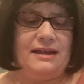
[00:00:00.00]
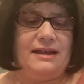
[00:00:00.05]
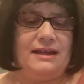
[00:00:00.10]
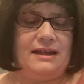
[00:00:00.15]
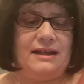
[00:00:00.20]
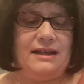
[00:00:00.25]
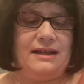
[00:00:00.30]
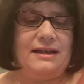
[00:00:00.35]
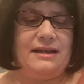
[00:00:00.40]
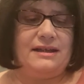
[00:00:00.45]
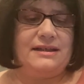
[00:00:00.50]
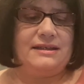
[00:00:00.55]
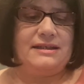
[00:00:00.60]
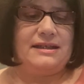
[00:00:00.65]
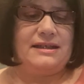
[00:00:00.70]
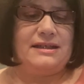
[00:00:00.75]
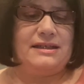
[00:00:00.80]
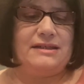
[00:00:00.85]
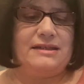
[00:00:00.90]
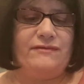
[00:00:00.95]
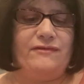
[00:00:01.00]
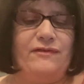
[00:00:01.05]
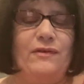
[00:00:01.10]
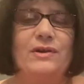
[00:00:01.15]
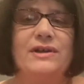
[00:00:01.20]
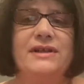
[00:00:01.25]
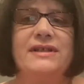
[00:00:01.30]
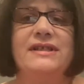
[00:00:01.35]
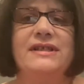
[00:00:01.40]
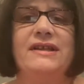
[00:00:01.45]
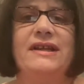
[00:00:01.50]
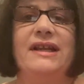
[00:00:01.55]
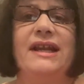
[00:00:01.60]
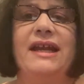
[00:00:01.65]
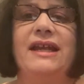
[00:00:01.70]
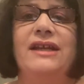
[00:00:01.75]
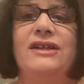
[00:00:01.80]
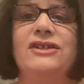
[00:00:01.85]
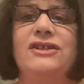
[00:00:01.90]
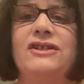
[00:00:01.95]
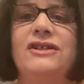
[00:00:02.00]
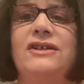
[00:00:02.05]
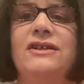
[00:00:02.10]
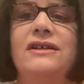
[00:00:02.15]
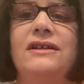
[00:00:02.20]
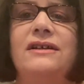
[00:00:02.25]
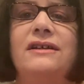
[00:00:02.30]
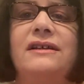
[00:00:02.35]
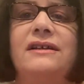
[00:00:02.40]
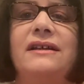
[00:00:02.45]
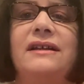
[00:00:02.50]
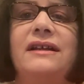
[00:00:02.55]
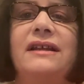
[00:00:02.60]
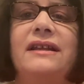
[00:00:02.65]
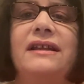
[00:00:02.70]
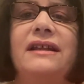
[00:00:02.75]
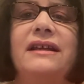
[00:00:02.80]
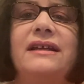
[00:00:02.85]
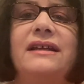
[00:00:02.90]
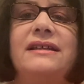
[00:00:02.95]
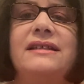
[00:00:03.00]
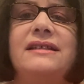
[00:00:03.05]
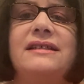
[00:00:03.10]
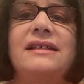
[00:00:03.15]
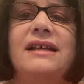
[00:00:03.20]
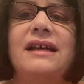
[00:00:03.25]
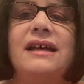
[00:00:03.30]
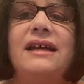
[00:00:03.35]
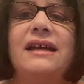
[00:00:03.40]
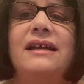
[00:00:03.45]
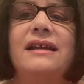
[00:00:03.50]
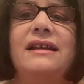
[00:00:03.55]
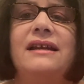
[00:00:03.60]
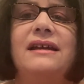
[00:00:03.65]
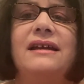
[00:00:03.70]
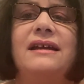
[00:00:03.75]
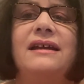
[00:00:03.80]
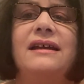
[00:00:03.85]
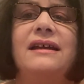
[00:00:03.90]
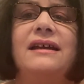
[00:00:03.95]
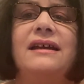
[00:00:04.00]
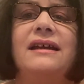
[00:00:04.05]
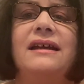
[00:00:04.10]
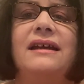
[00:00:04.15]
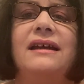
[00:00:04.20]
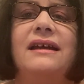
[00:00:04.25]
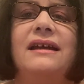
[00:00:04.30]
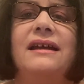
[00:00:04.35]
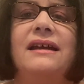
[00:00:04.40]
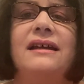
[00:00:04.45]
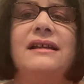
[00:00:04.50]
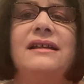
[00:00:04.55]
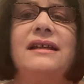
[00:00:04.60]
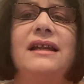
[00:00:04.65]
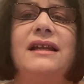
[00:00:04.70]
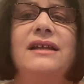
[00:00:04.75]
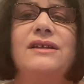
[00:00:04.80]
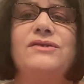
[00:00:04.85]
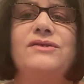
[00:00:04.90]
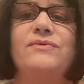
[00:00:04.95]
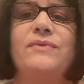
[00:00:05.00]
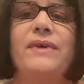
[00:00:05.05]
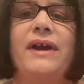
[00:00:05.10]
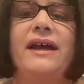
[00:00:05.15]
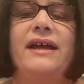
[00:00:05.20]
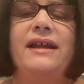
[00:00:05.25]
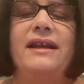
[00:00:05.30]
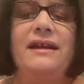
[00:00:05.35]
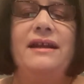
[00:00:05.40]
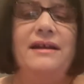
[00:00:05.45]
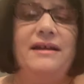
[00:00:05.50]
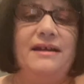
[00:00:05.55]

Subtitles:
And it says Force of Nature in the inside, and it's red.